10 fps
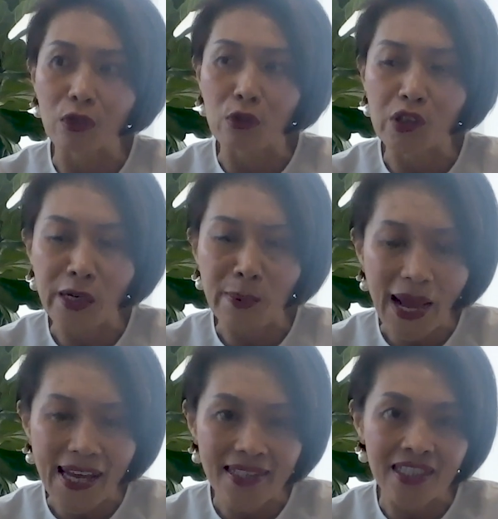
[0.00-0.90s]
a local
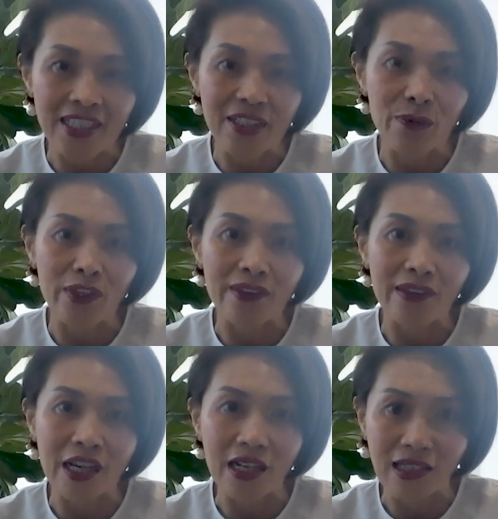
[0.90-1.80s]
capacity with
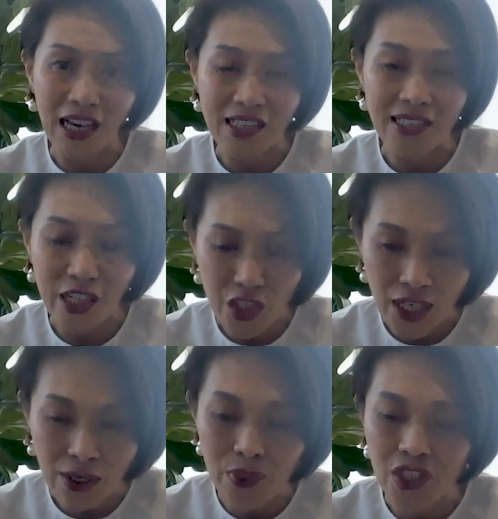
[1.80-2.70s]
Lux
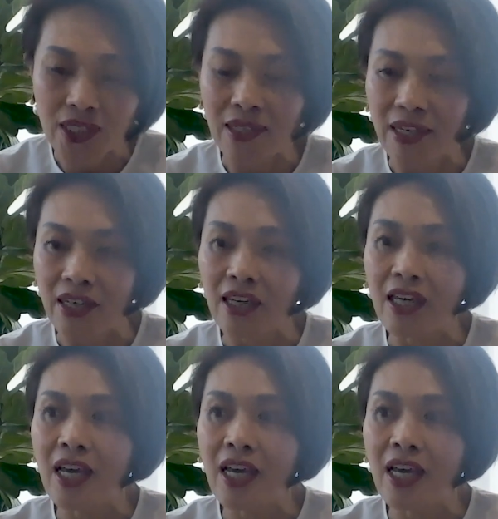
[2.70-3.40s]
Asia, which is a